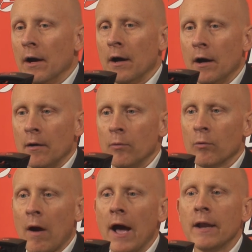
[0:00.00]

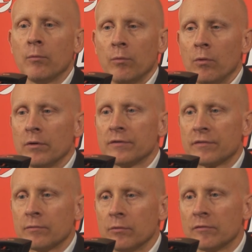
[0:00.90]
Well, Ryan
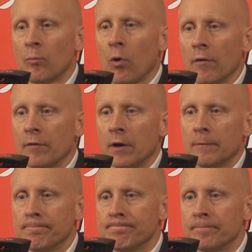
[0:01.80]
was more of
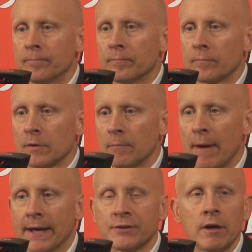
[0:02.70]
a
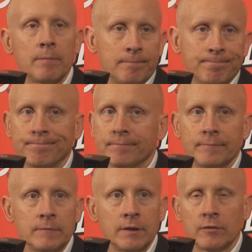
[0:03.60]
matchup
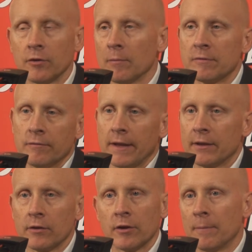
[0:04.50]
in terms of,
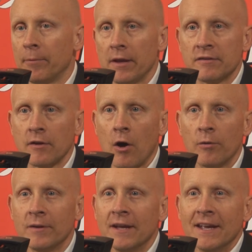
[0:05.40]
like, they're going to play
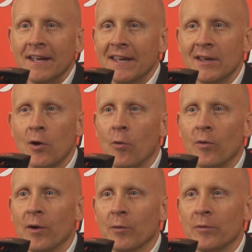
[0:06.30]
zone. You
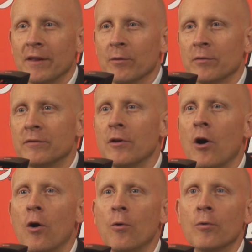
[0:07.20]
know, there was
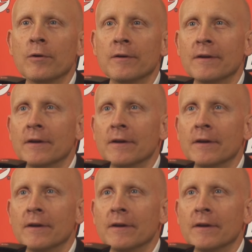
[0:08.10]
no,